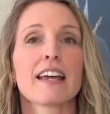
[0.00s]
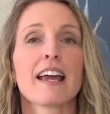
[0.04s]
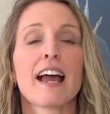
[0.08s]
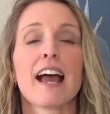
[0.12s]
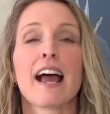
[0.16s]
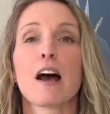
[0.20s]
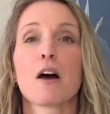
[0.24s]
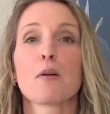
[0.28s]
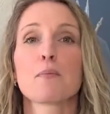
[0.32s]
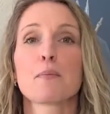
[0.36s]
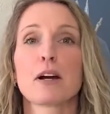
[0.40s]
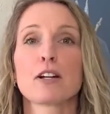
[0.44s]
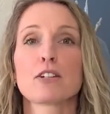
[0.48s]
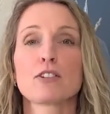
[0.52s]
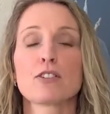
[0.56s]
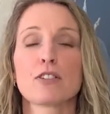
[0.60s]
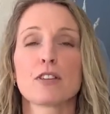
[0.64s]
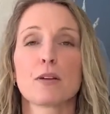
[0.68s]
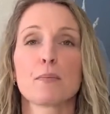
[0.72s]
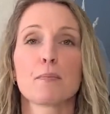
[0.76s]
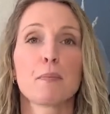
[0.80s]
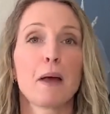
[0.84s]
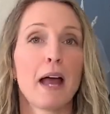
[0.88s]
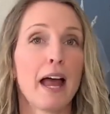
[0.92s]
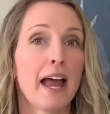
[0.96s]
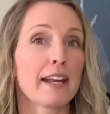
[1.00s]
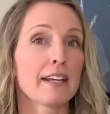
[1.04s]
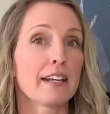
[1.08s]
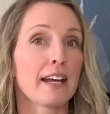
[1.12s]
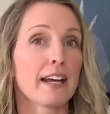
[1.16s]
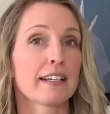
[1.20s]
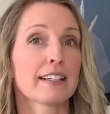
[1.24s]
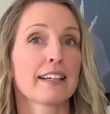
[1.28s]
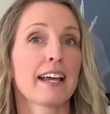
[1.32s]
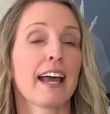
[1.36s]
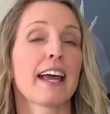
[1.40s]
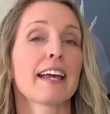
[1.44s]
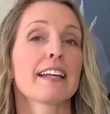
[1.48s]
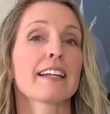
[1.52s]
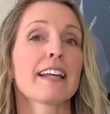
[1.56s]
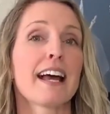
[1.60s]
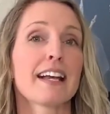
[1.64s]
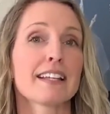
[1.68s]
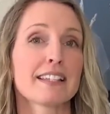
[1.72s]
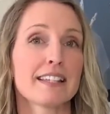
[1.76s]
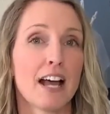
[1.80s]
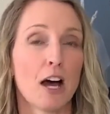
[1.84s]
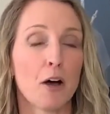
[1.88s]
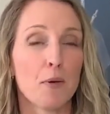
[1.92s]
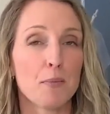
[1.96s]
how much the Pen Again
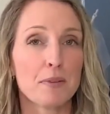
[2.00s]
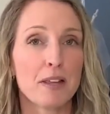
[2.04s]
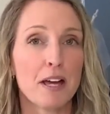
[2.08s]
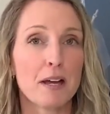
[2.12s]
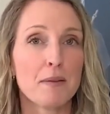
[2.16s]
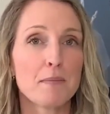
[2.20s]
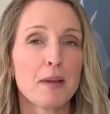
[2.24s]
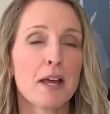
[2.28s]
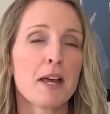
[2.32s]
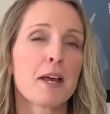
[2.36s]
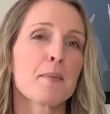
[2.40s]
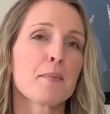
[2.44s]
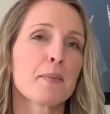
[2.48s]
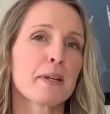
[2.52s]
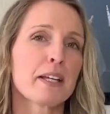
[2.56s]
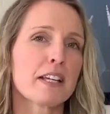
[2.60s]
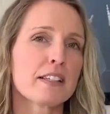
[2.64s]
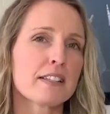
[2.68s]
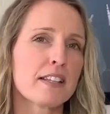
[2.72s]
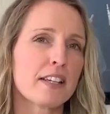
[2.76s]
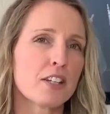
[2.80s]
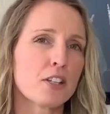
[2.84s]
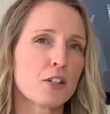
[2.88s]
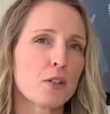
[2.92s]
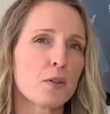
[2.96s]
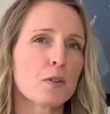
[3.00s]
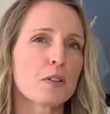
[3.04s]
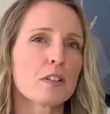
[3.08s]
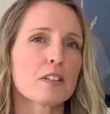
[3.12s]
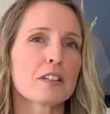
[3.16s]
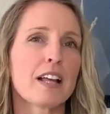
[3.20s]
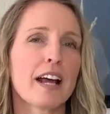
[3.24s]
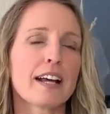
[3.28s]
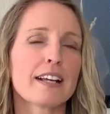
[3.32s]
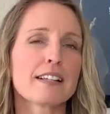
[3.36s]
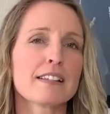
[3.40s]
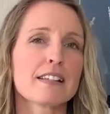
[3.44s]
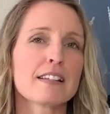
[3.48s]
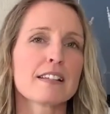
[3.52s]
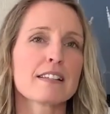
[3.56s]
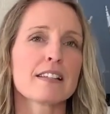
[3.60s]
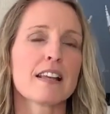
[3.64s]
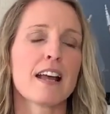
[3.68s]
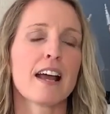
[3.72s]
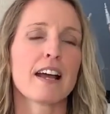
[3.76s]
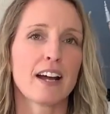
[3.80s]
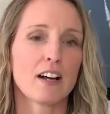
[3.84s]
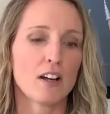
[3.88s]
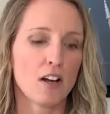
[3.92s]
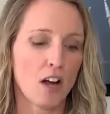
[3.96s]
has helped them because it utilizes
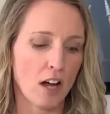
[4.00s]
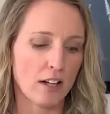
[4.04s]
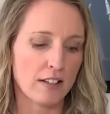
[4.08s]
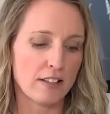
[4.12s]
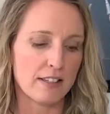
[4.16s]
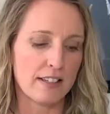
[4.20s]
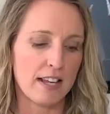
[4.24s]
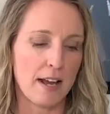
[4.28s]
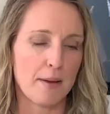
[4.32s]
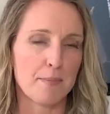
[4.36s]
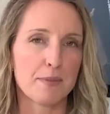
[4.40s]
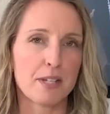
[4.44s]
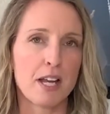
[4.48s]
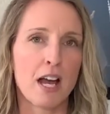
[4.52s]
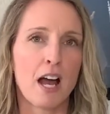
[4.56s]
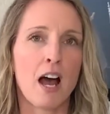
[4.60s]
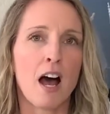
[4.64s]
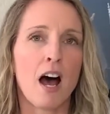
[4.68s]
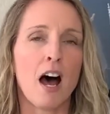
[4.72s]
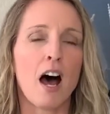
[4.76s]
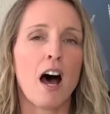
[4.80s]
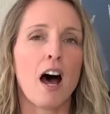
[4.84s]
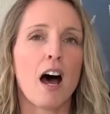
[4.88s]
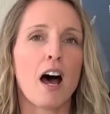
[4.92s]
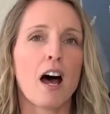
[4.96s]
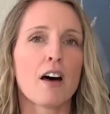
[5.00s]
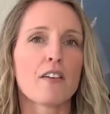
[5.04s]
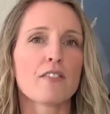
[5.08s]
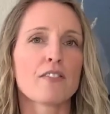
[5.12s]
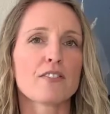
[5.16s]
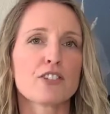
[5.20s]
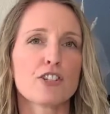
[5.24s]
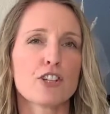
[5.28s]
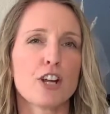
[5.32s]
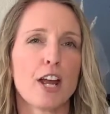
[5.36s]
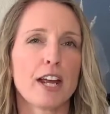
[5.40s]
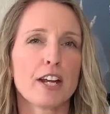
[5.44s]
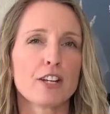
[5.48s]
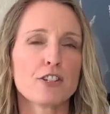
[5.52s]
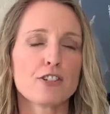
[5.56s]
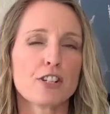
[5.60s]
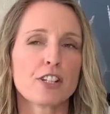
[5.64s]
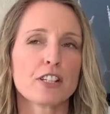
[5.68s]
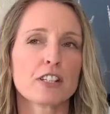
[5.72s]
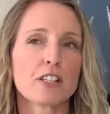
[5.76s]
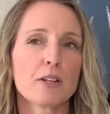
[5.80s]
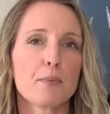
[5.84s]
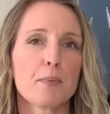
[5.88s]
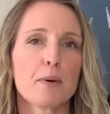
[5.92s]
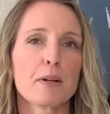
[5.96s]
that concept of
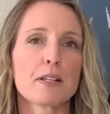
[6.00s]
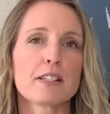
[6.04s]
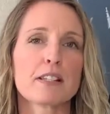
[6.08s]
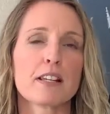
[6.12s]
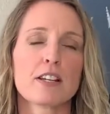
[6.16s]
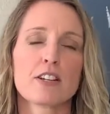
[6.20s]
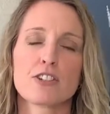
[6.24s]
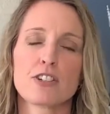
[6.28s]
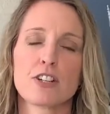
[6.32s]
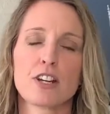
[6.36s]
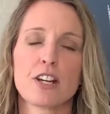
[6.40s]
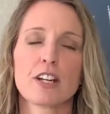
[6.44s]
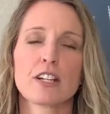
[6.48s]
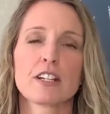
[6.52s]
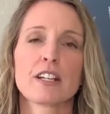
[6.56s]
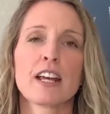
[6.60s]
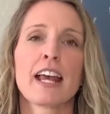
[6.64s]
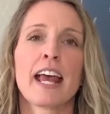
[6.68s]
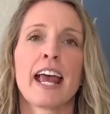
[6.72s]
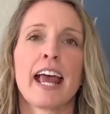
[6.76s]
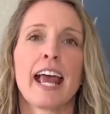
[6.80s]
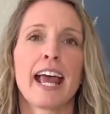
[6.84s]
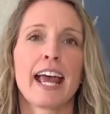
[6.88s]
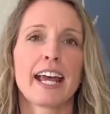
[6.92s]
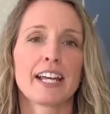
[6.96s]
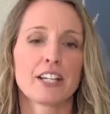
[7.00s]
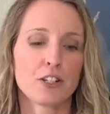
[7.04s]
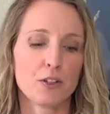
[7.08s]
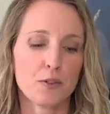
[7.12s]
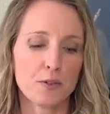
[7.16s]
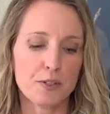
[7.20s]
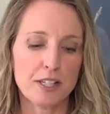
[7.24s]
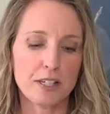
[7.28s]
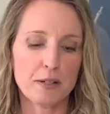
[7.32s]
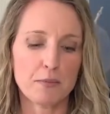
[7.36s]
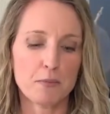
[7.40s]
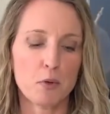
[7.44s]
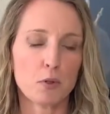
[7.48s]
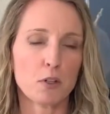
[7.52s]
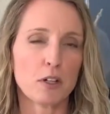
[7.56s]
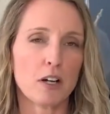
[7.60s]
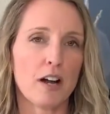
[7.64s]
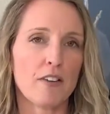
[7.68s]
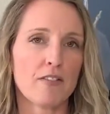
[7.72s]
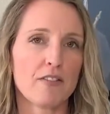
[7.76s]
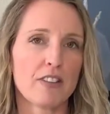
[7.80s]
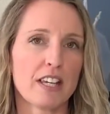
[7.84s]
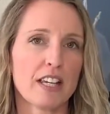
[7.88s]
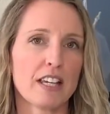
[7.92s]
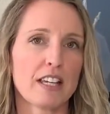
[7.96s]
changing the position and using more
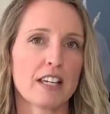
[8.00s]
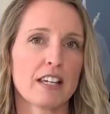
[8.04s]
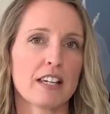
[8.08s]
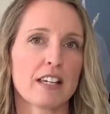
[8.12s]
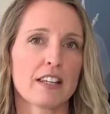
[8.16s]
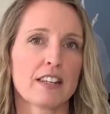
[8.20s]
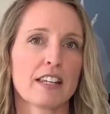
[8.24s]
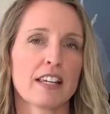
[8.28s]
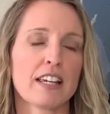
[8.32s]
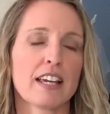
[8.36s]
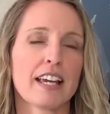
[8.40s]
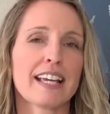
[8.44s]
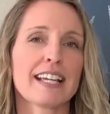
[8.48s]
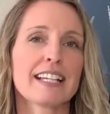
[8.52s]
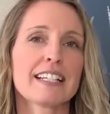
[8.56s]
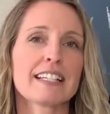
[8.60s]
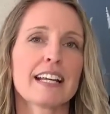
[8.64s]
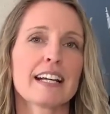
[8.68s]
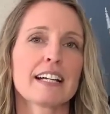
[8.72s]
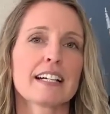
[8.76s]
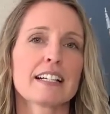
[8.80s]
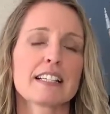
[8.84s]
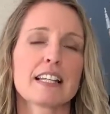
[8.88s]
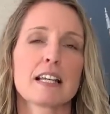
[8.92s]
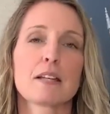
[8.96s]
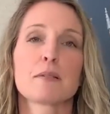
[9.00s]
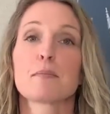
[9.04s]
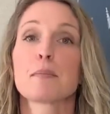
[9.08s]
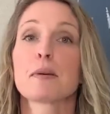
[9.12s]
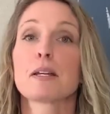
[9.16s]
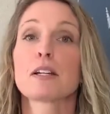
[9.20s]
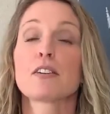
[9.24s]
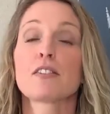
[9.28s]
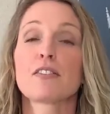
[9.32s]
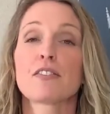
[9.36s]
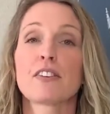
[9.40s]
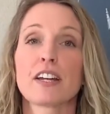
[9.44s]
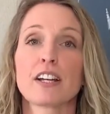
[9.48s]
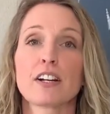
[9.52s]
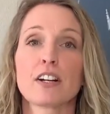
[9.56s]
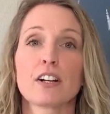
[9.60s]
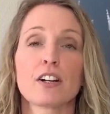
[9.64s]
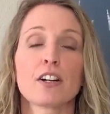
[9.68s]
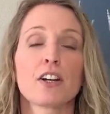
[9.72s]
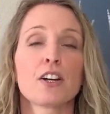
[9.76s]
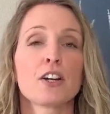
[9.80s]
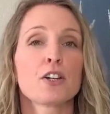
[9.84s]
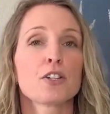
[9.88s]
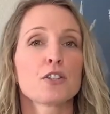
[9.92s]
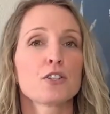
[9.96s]
of the index and middle
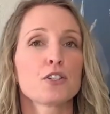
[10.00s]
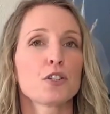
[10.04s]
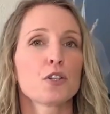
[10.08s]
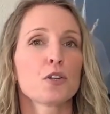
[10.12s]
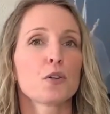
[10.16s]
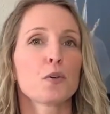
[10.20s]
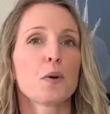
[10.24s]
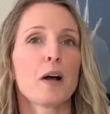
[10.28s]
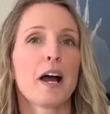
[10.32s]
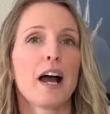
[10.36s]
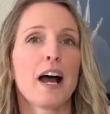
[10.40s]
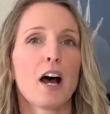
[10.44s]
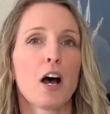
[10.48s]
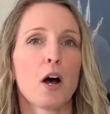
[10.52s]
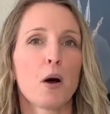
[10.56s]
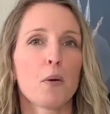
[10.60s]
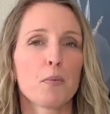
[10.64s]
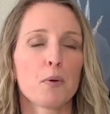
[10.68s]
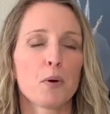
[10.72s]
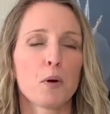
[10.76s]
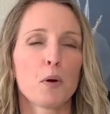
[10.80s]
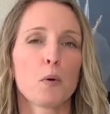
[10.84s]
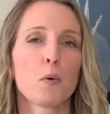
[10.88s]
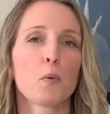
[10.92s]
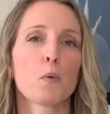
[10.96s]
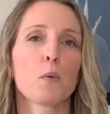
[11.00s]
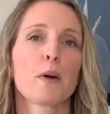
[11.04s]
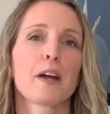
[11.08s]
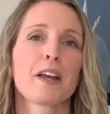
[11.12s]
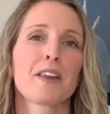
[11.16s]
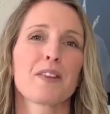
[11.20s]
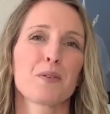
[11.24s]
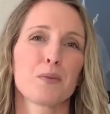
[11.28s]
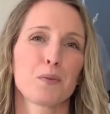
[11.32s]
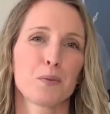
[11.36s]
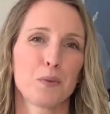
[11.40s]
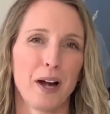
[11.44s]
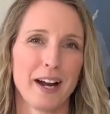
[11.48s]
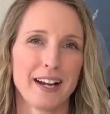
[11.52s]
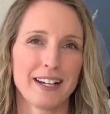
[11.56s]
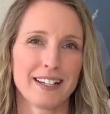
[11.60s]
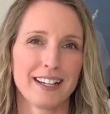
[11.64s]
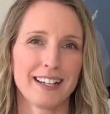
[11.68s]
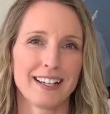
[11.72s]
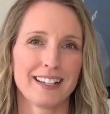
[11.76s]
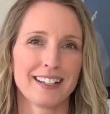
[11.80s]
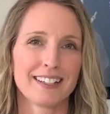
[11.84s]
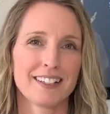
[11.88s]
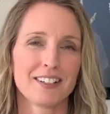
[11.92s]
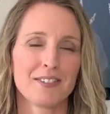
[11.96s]
finger to help with
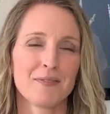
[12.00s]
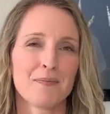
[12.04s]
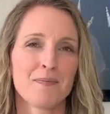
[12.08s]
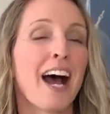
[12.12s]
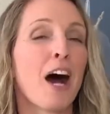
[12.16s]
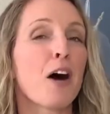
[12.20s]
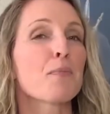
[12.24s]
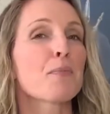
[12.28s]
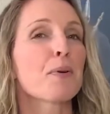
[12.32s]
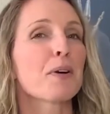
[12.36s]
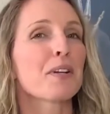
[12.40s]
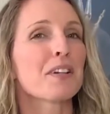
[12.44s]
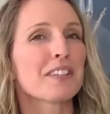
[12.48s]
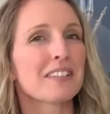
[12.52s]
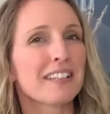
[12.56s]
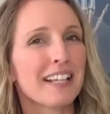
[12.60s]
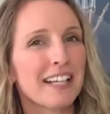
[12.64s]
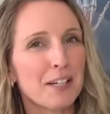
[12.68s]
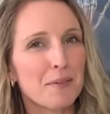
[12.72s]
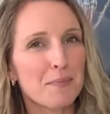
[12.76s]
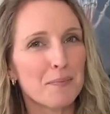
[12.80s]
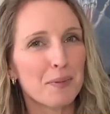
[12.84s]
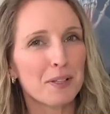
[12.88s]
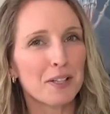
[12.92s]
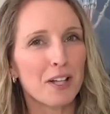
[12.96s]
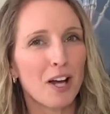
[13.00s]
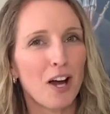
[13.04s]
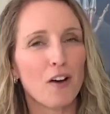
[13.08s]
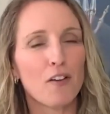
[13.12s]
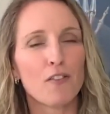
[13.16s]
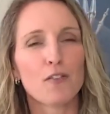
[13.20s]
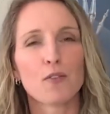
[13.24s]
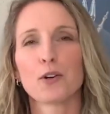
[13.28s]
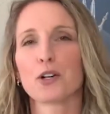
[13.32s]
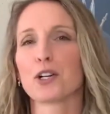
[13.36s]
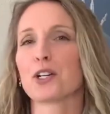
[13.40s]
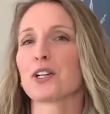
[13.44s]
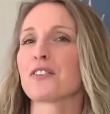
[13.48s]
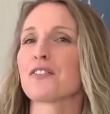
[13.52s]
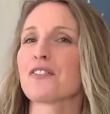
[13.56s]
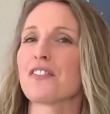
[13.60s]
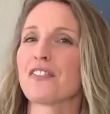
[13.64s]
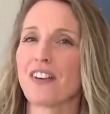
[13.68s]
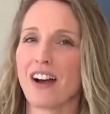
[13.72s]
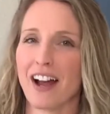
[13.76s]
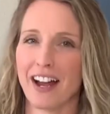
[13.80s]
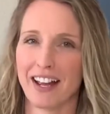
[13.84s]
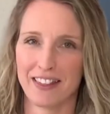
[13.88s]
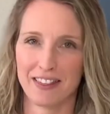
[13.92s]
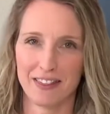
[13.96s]
writing. I'll put a link below where you can
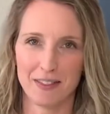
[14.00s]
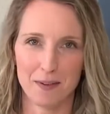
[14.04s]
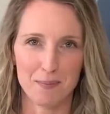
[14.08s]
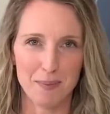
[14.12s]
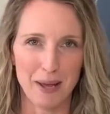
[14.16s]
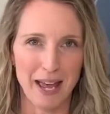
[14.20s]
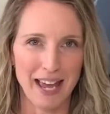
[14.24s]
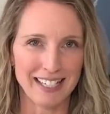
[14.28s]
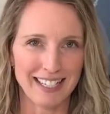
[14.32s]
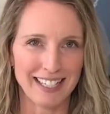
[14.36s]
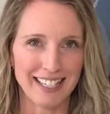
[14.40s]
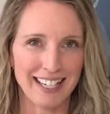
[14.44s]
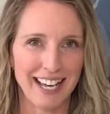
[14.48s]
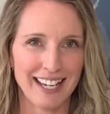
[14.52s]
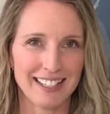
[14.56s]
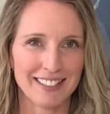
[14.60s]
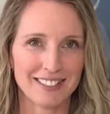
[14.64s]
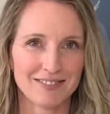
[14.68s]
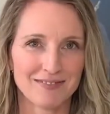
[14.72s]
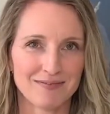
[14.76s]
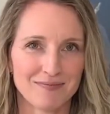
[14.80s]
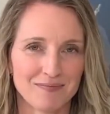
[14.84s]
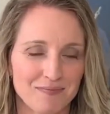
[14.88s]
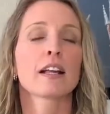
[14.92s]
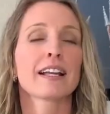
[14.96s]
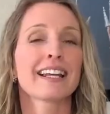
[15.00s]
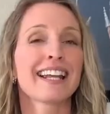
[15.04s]
find the Pen Again.